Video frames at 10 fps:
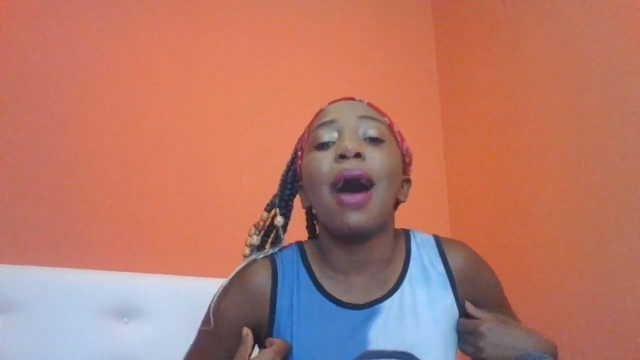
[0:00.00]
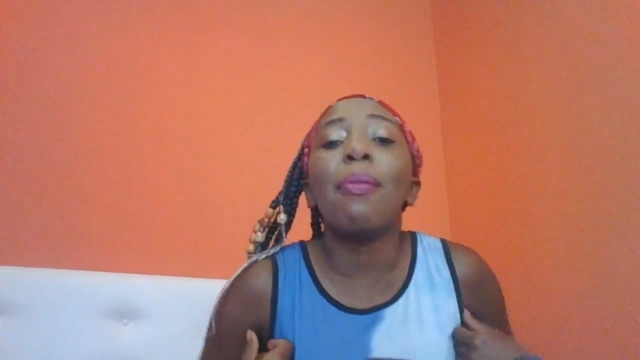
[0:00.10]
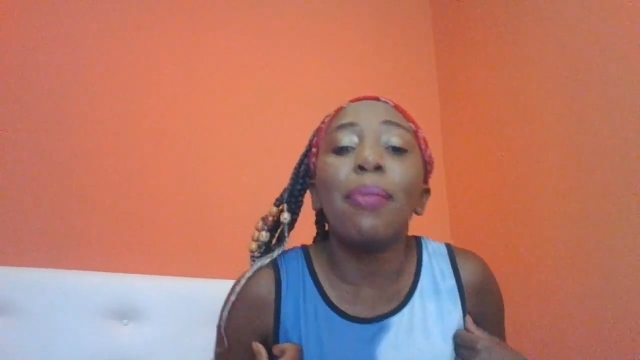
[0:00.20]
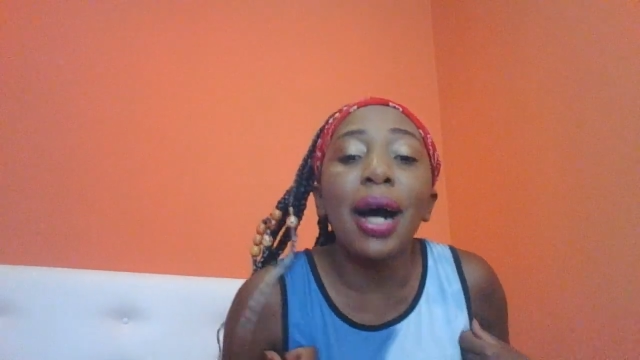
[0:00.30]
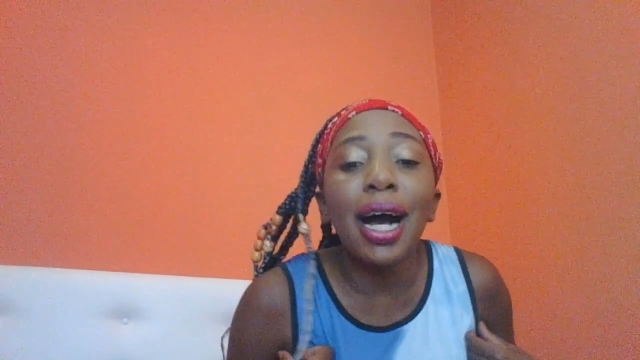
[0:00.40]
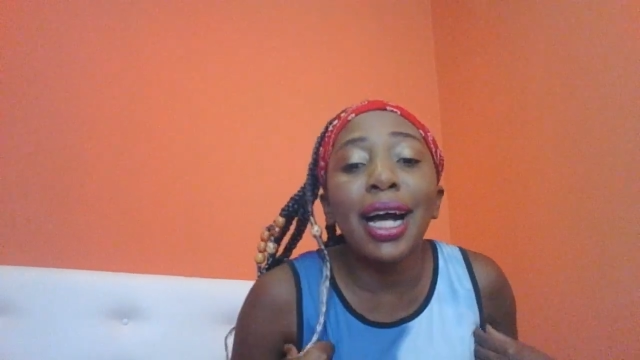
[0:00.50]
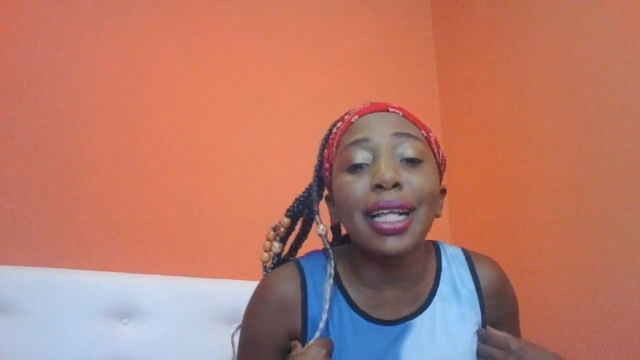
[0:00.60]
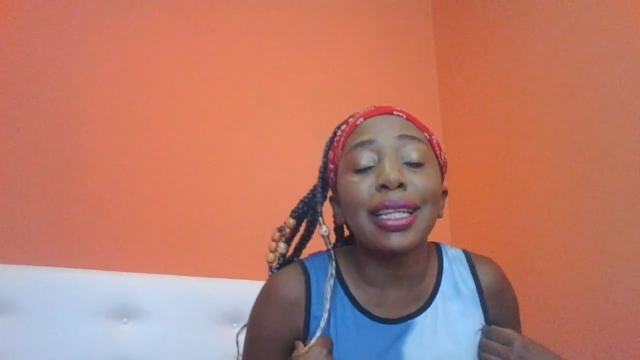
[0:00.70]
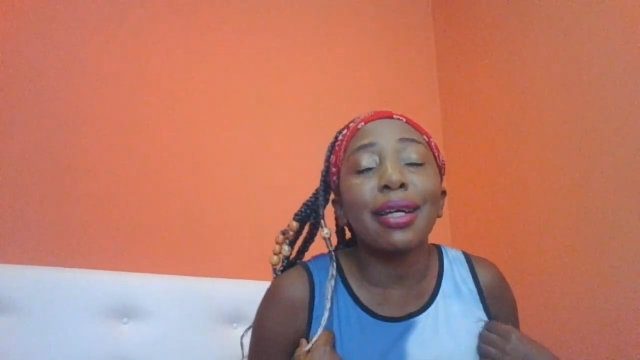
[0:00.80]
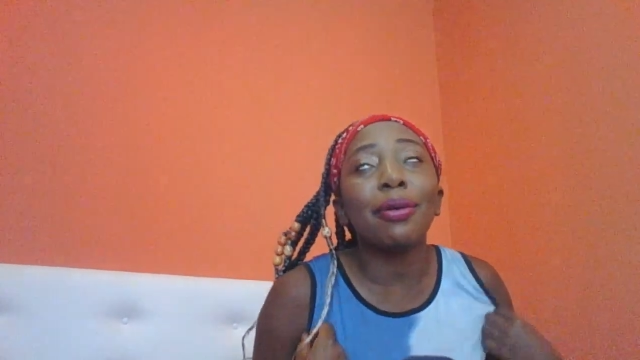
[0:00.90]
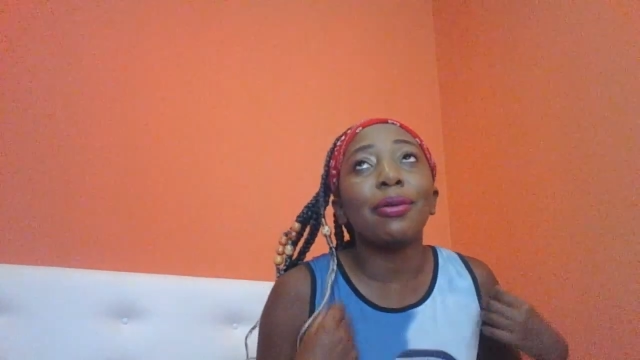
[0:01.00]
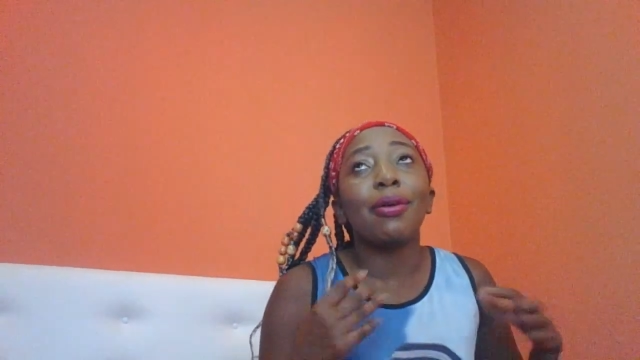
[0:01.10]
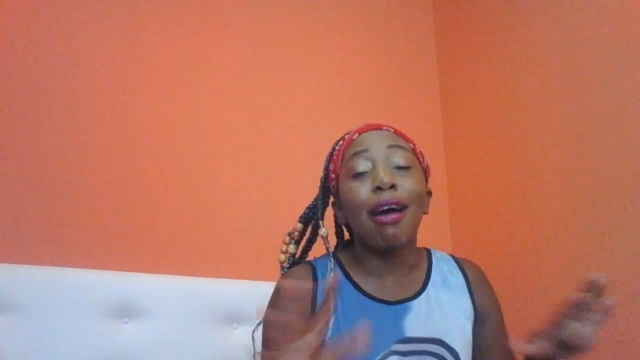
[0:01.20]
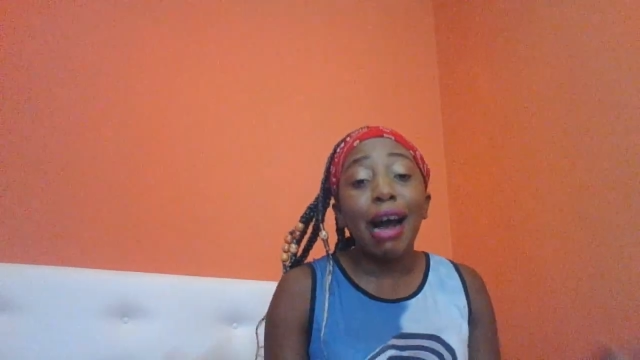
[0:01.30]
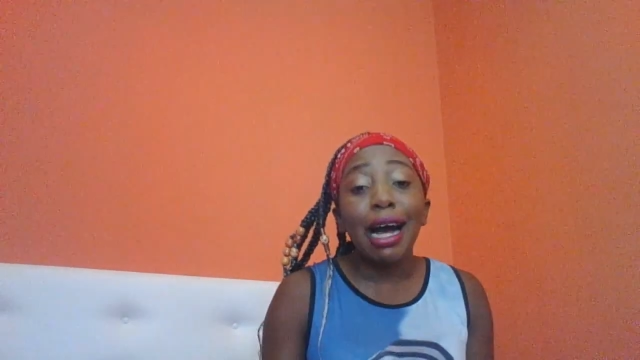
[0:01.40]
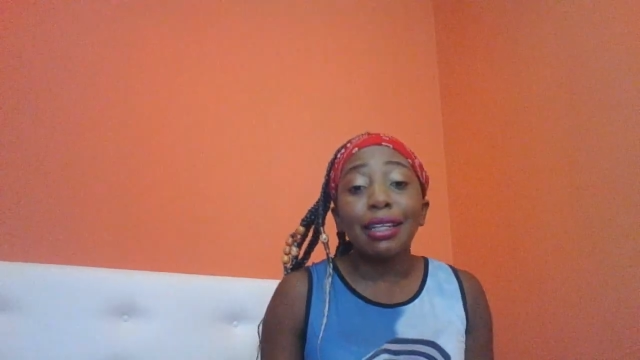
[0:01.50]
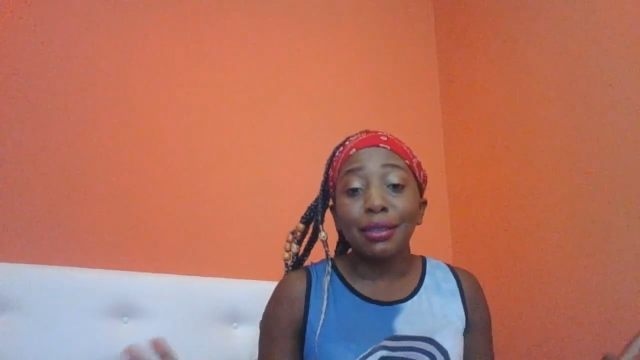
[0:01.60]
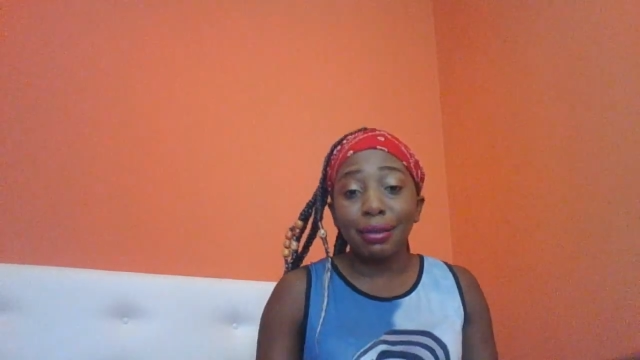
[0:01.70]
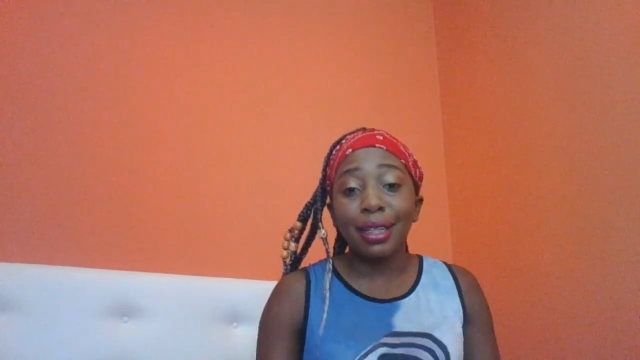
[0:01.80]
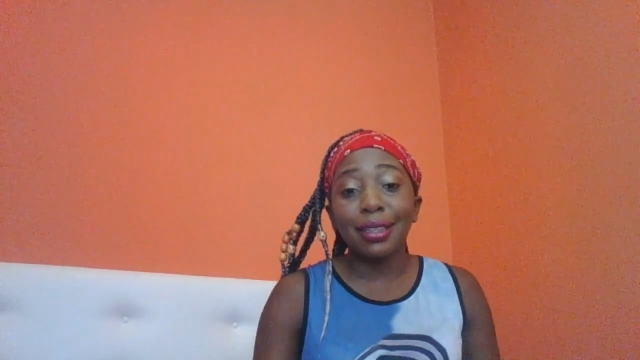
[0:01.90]
among the
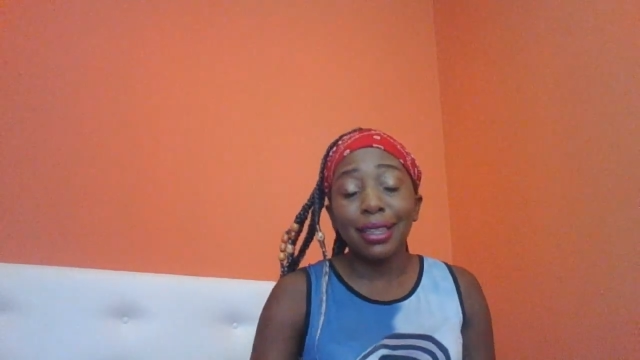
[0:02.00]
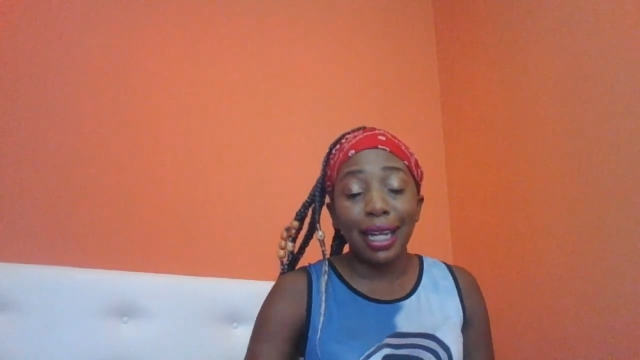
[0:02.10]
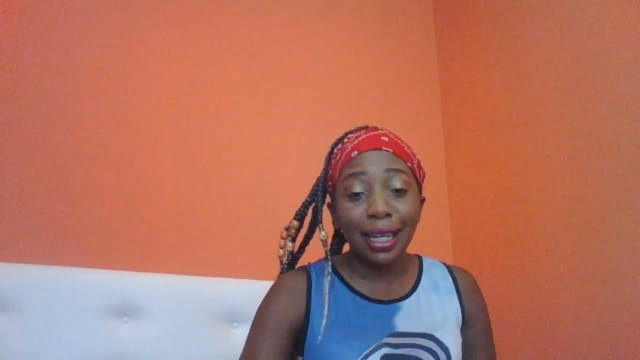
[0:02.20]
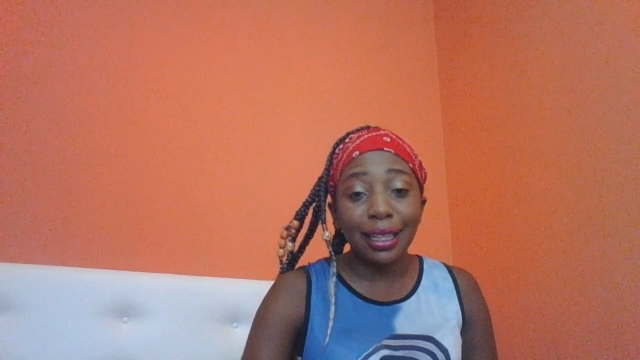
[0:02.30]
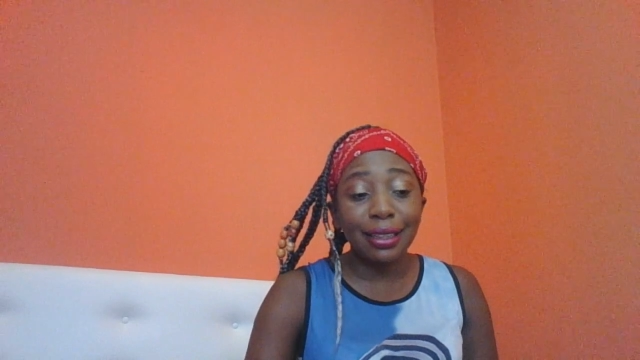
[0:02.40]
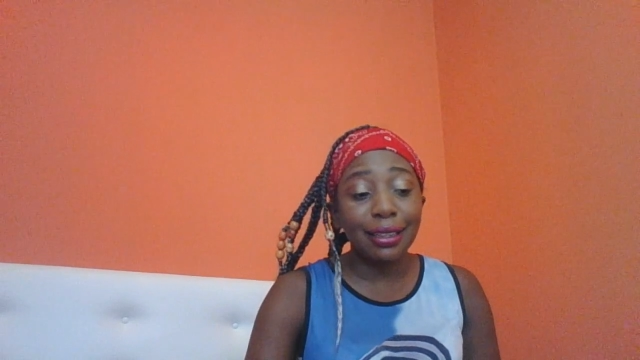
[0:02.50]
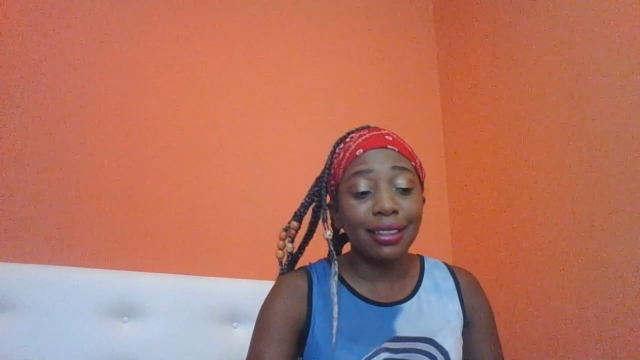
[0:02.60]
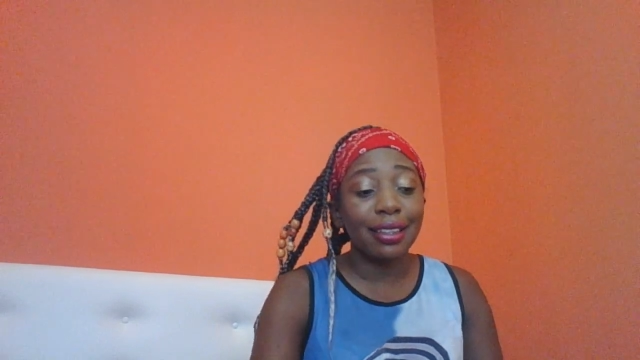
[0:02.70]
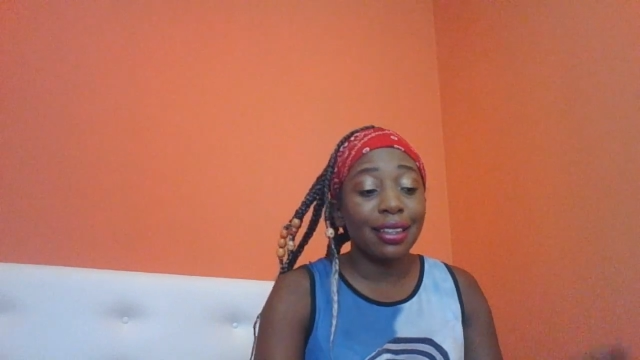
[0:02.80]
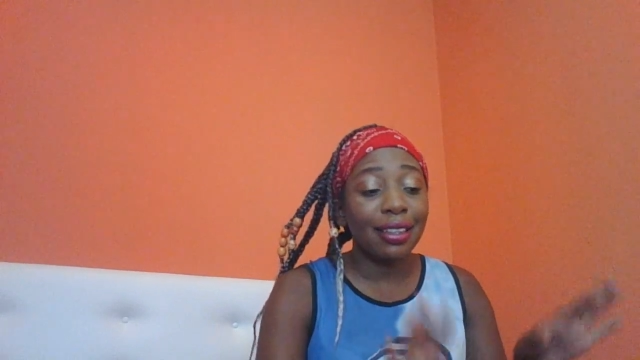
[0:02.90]
worst days